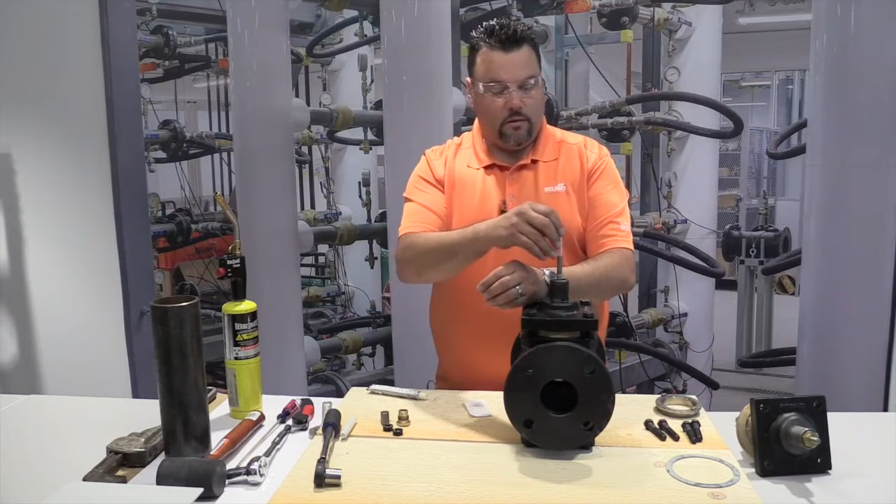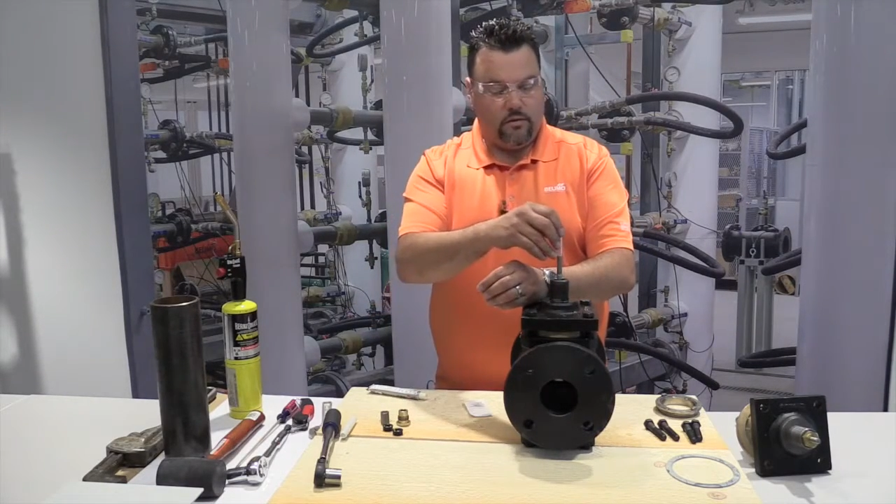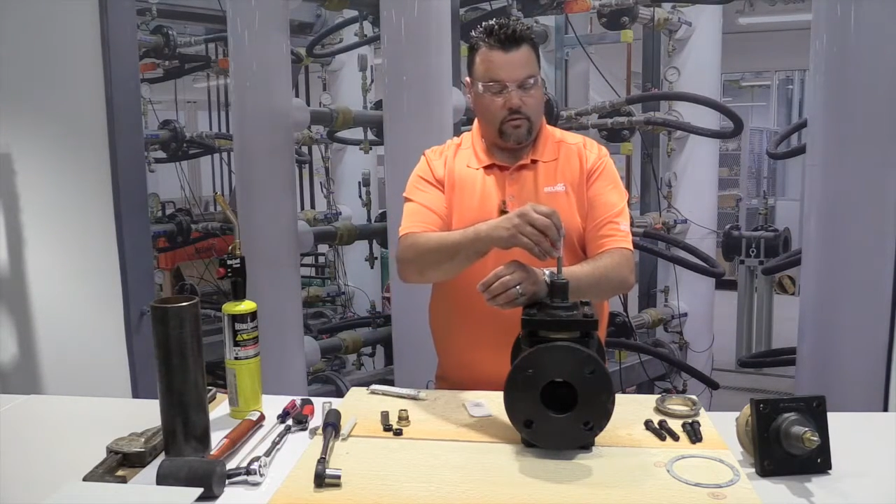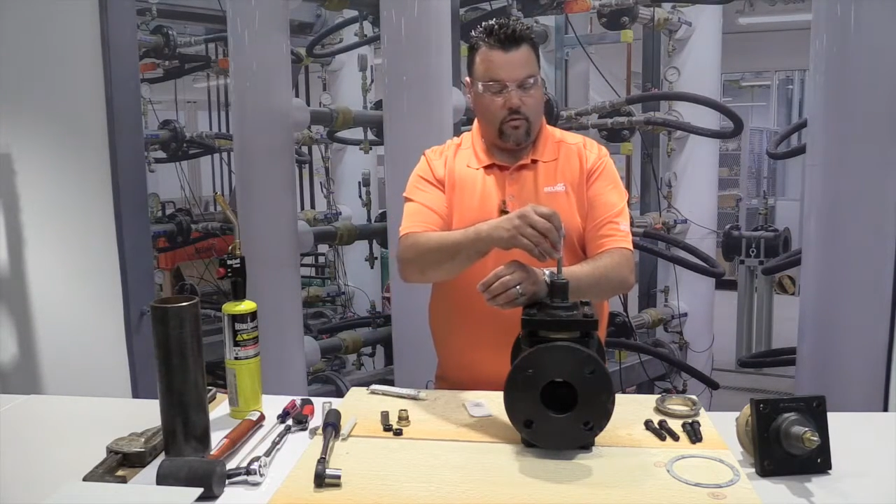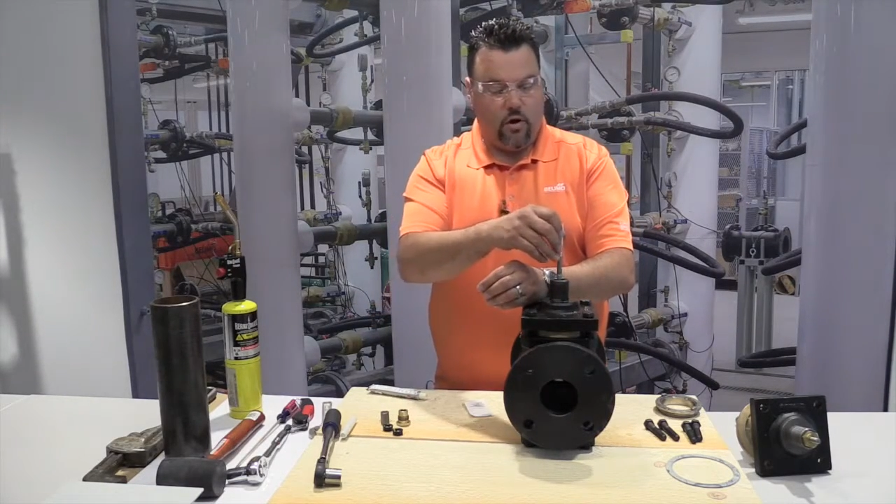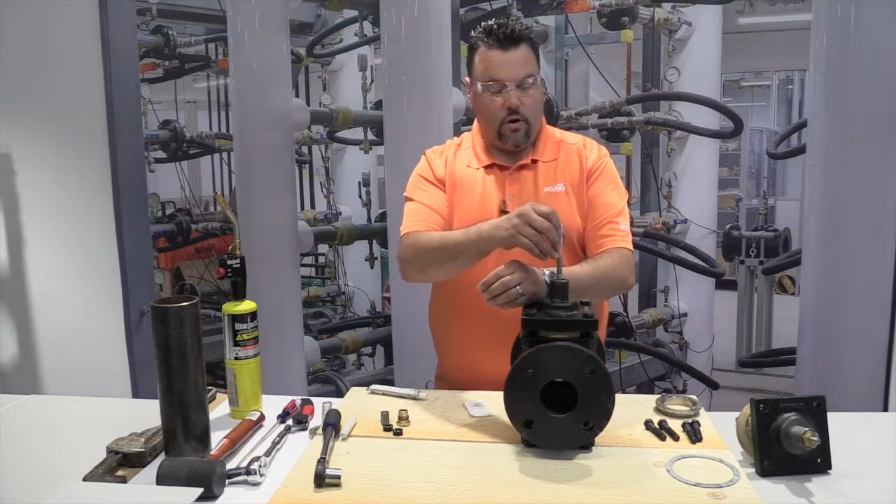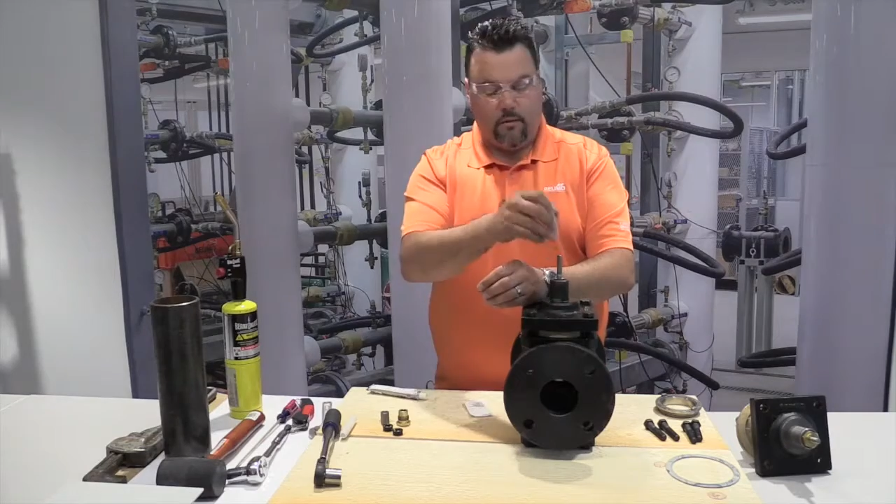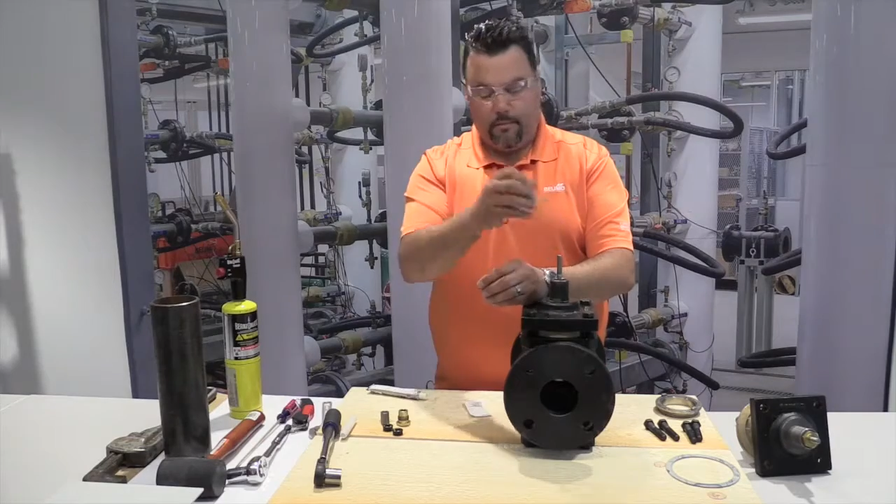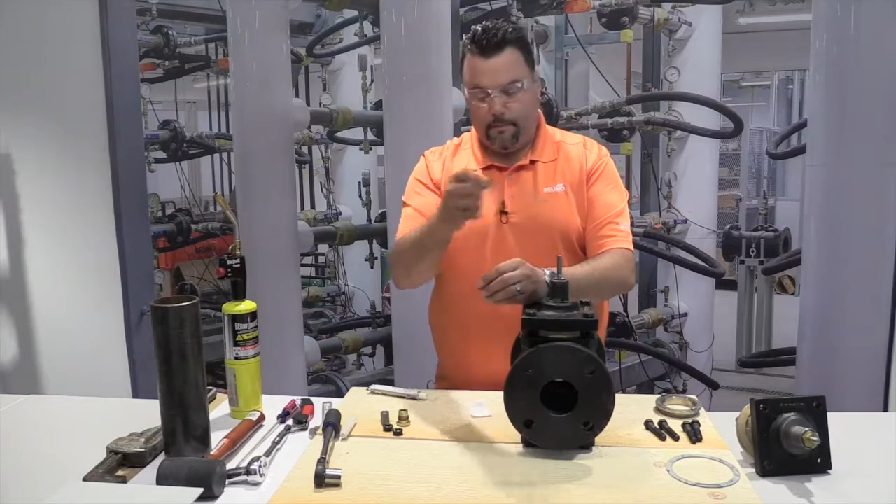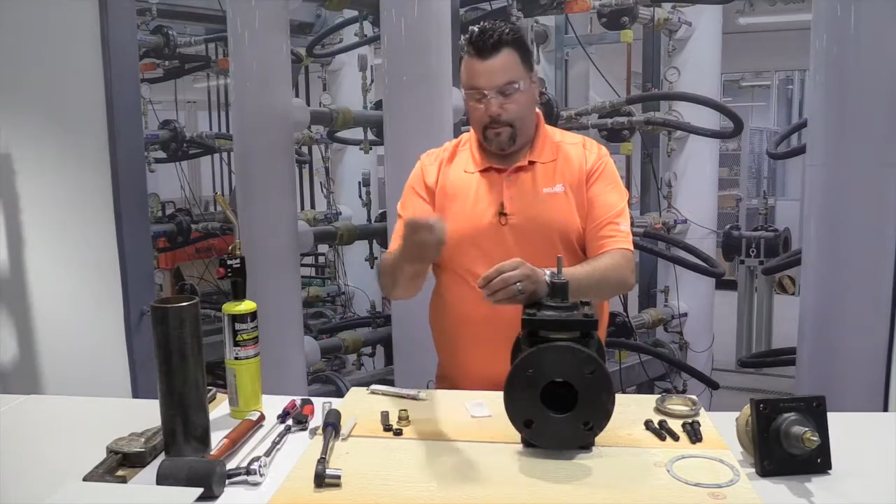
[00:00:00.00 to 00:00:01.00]

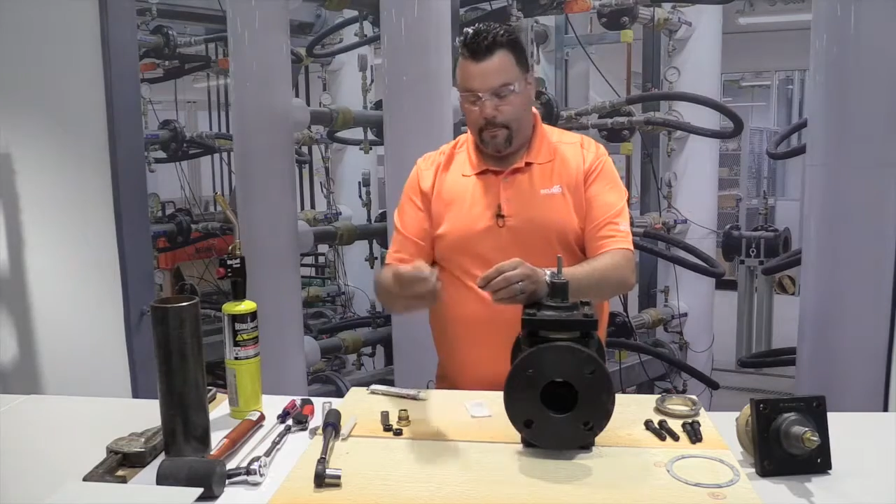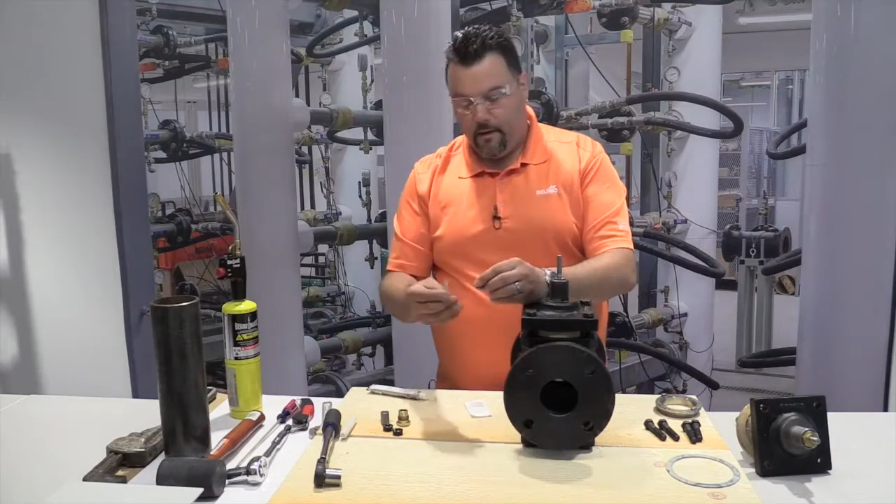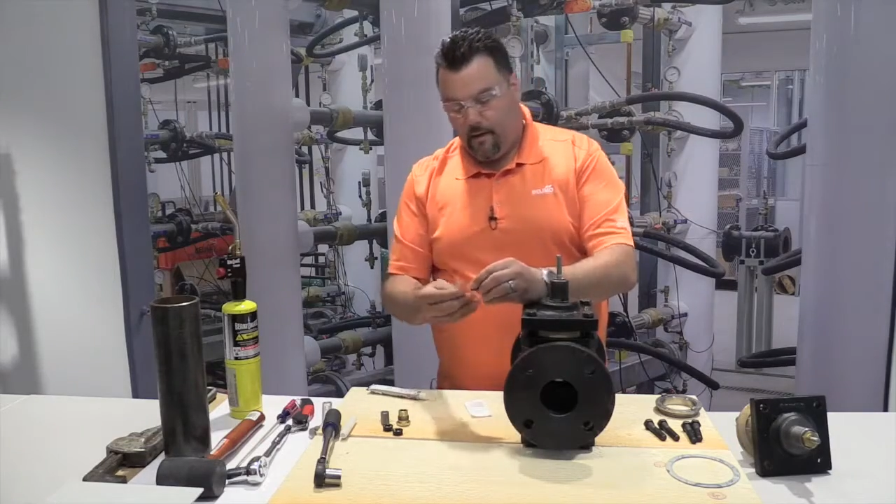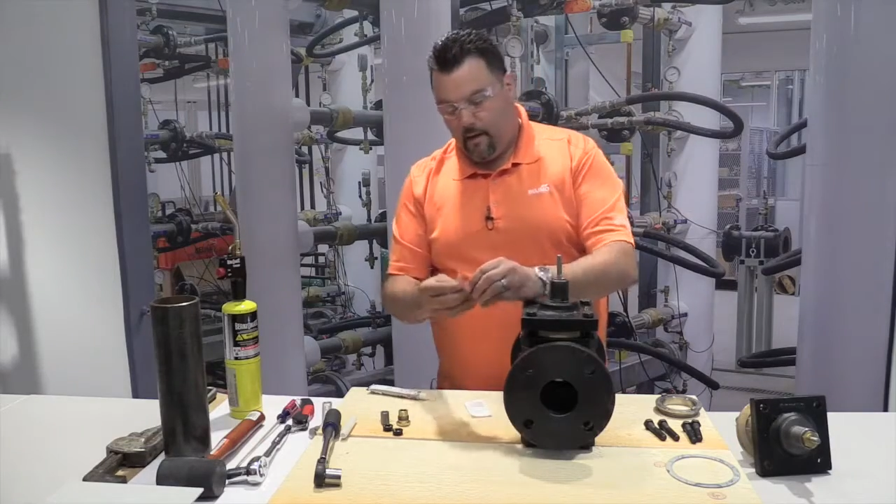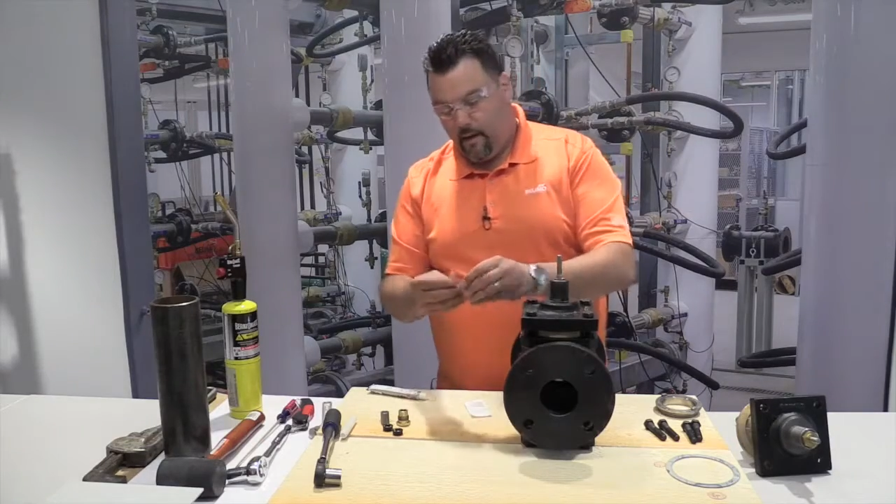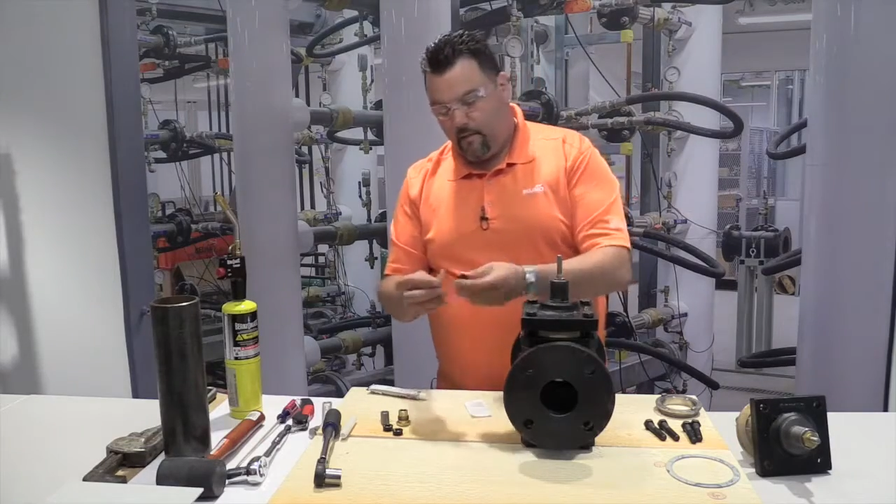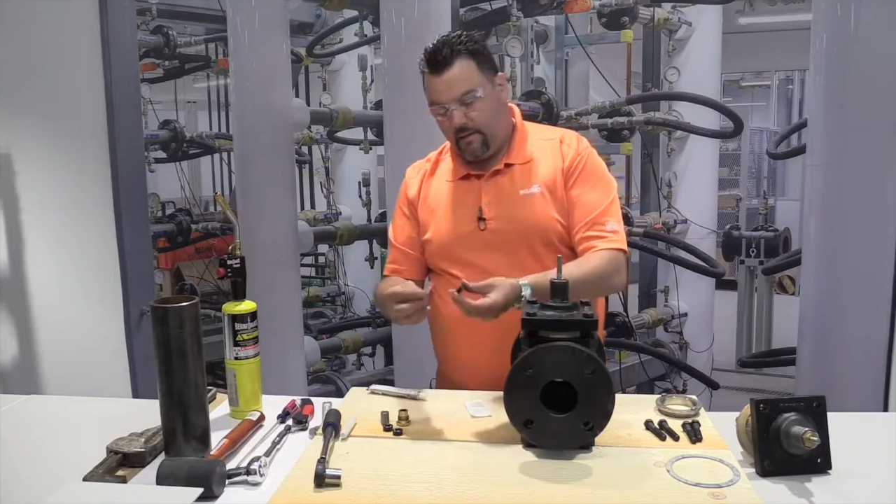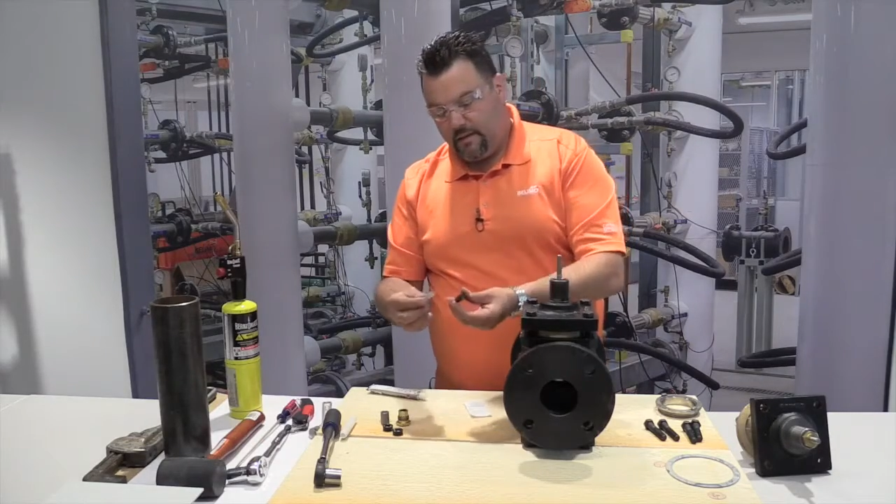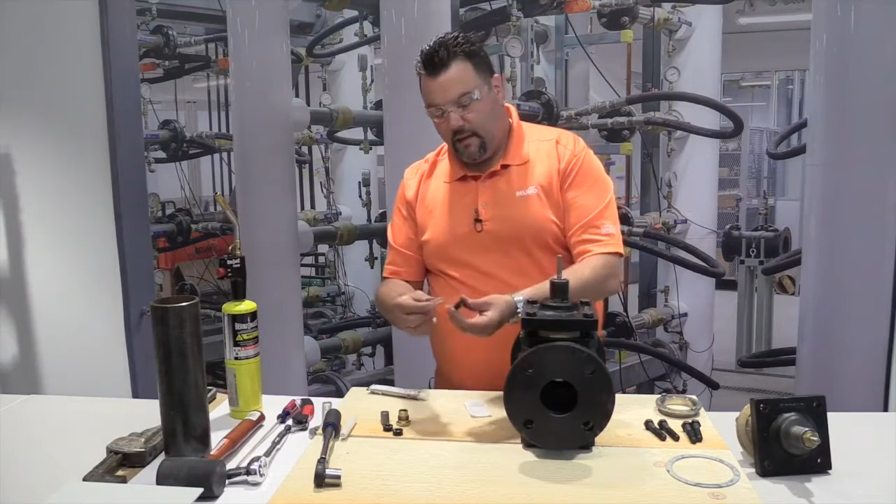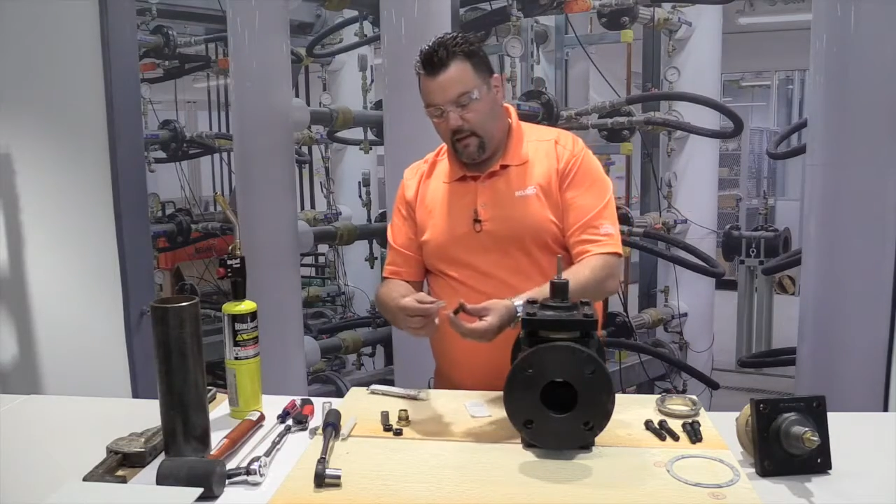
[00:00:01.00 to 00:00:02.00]
straw, and we
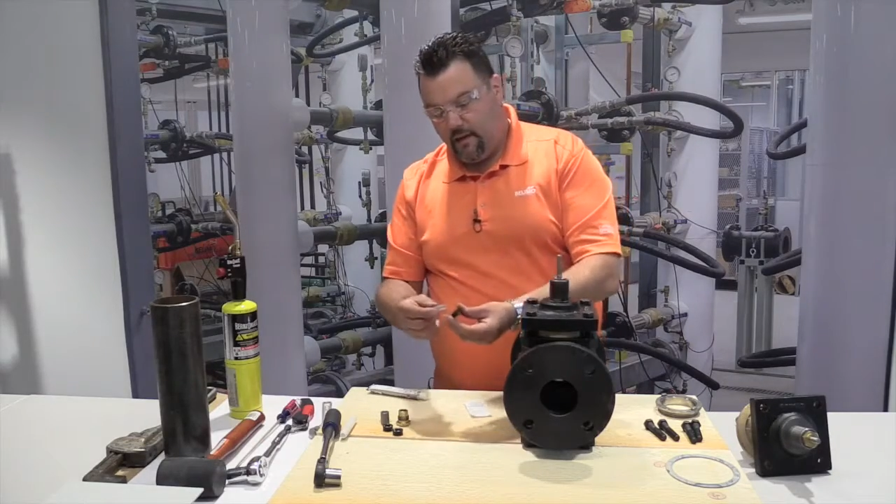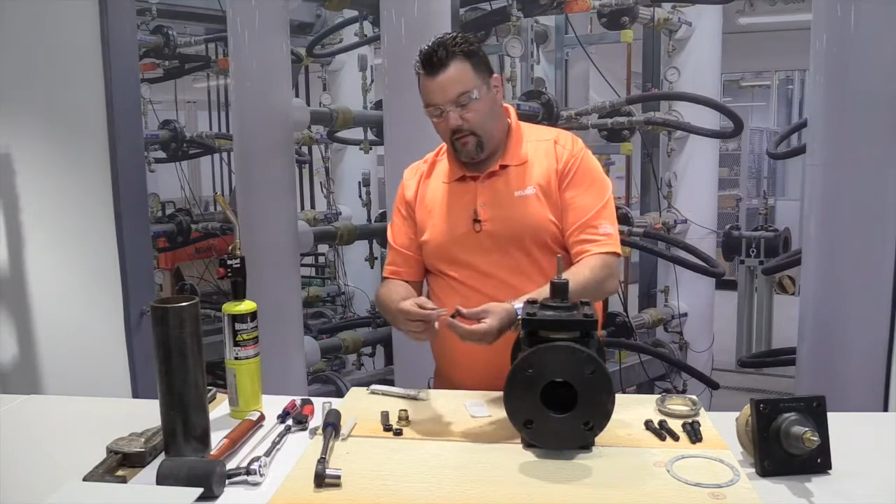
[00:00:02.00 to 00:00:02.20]
slide it